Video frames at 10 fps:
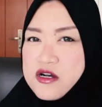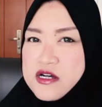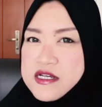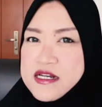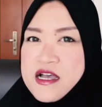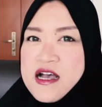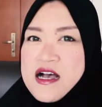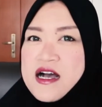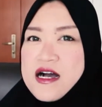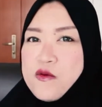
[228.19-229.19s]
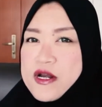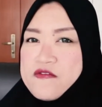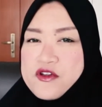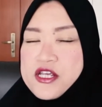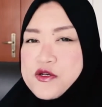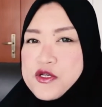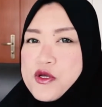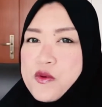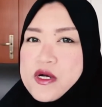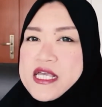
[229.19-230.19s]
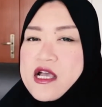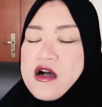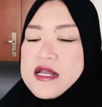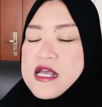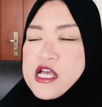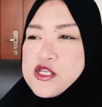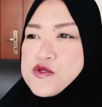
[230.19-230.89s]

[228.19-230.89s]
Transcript: on whatever you're working on.